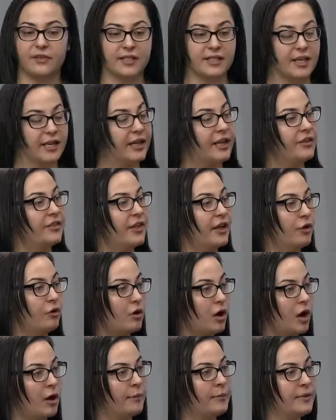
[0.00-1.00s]
ticket, they'll
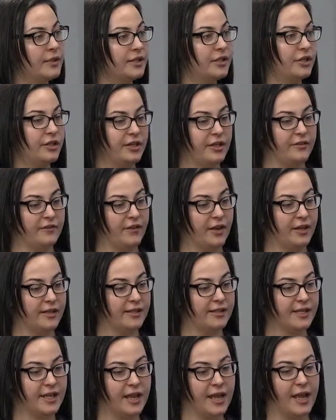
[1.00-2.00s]
come to the
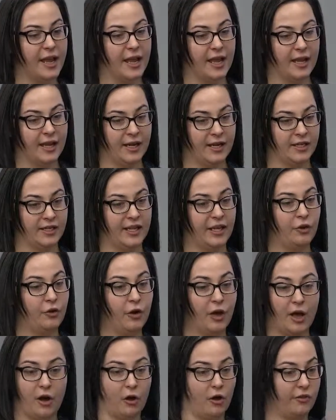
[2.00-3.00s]
event and they'll
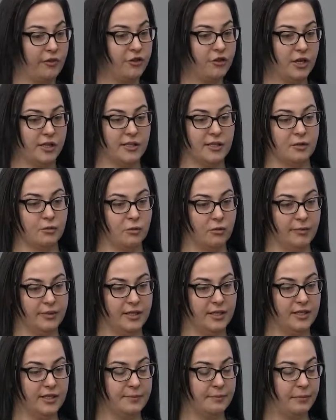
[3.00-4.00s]
all the dresses will be
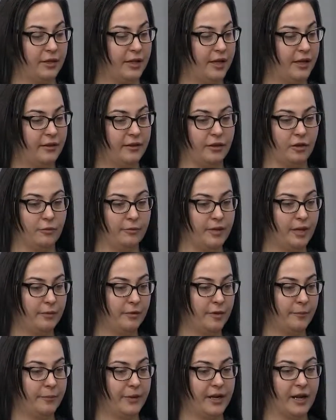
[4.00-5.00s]
displayed and they'll be able
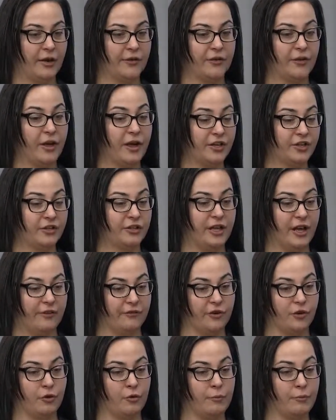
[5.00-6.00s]
to pick out. They'll actually have
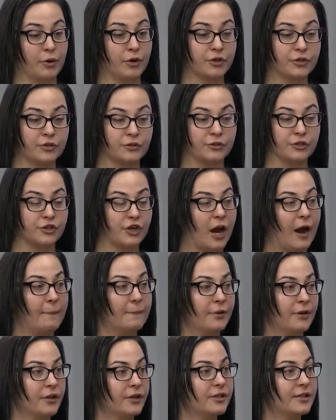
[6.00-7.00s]
their own personal
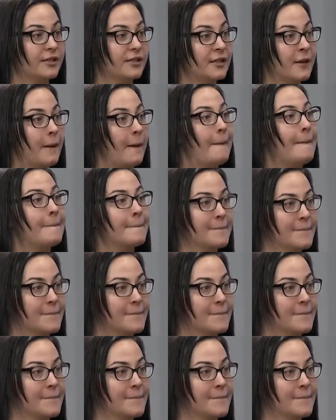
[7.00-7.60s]
shoppers. How fun